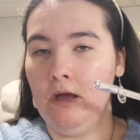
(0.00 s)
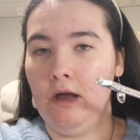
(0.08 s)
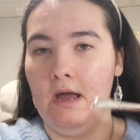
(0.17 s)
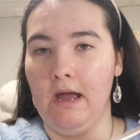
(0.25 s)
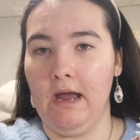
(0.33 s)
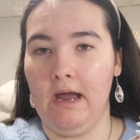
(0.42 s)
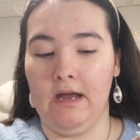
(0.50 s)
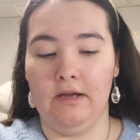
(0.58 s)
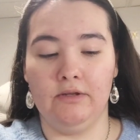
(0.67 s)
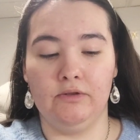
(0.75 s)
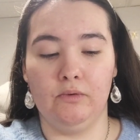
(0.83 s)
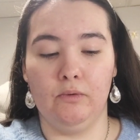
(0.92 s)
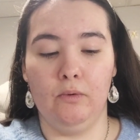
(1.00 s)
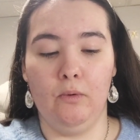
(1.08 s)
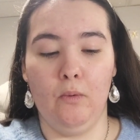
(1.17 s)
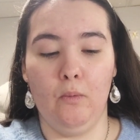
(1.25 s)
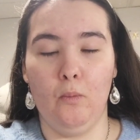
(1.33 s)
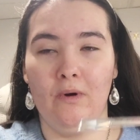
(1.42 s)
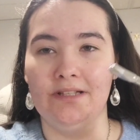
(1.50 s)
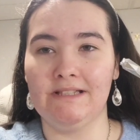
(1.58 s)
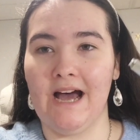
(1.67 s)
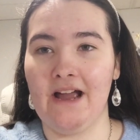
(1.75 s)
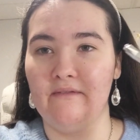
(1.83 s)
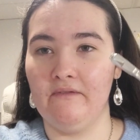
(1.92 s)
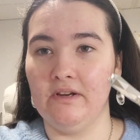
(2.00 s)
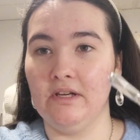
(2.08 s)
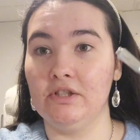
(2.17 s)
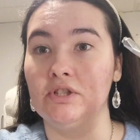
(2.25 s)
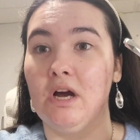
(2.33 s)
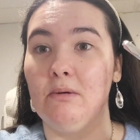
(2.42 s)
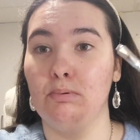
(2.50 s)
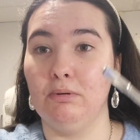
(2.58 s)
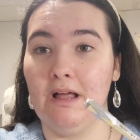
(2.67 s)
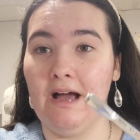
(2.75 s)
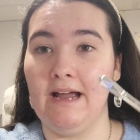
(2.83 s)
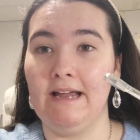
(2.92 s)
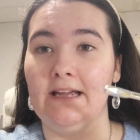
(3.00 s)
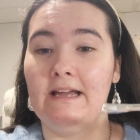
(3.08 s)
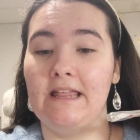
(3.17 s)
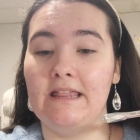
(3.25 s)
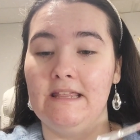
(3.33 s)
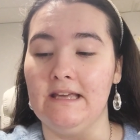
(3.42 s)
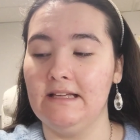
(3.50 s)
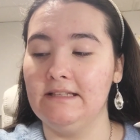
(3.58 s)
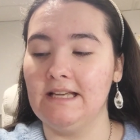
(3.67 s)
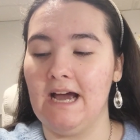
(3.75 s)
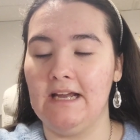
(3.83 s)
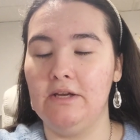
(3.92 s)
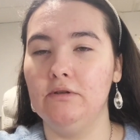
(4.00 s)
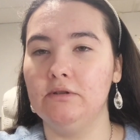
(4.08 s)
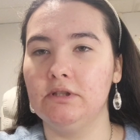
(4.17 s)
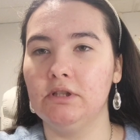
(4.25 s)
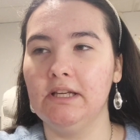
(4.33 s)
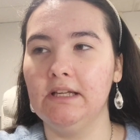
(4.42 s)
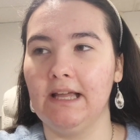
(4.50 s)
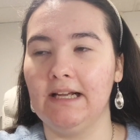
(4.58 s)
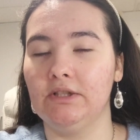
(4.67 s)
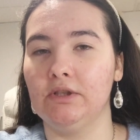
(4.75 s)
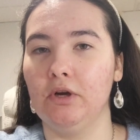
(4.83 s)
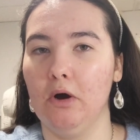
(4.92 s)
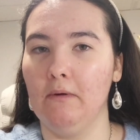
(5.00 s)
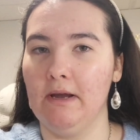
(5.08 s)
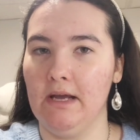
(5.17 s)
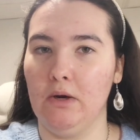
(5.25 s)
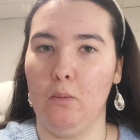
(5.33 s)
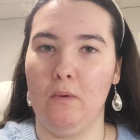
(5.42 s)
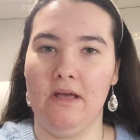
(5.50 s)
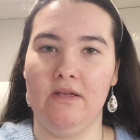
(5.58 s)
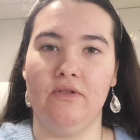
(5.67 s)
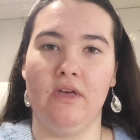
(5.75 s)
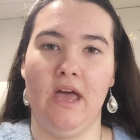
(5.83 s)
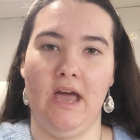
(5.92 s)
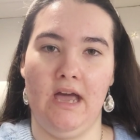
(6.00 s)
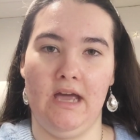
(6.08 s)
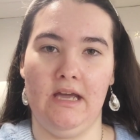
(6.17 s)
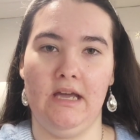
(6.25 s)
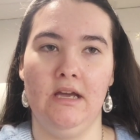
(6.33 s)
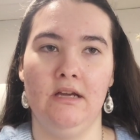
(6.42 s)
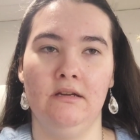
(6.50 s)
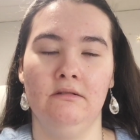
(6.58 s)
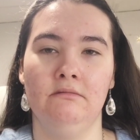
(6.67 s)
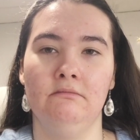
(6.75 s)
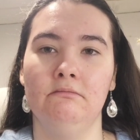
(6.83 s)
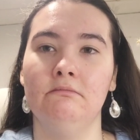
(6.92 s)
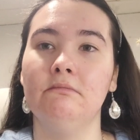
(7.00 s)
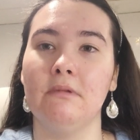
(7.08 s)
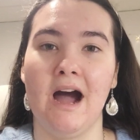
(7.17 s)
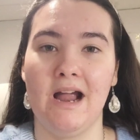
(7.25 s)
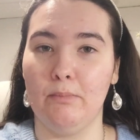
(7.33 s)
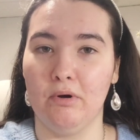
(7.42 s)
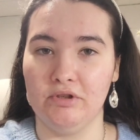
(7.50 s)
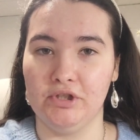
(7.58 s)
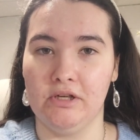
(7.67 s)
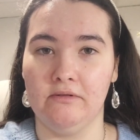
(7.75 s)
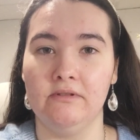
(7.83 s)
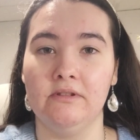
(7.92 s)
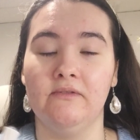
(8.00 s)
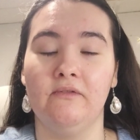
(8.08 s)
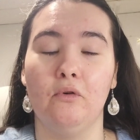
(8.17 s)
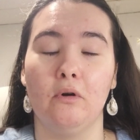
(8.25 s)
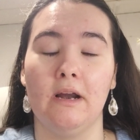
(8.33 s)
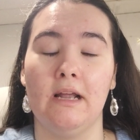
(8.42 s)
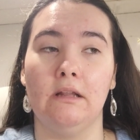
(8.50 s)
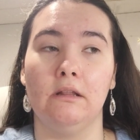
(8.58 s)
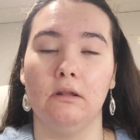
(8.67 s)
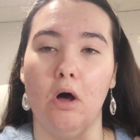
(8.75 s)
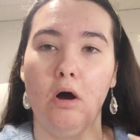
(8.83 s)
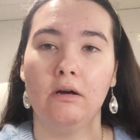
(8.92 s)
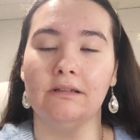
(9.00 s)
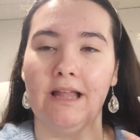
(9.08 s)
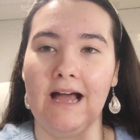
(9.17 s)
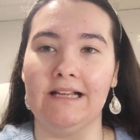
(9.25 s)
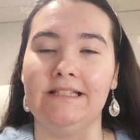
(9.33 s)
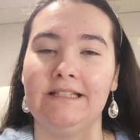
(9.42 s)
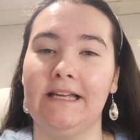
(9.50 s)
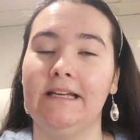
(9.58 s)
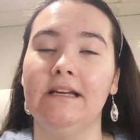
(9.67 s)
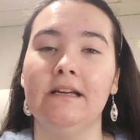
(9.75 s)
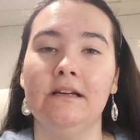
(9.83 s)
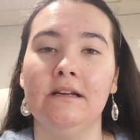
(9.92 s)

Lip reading: and once I finish applying this, I usually like to go in with a eyebrow gel for long-lasting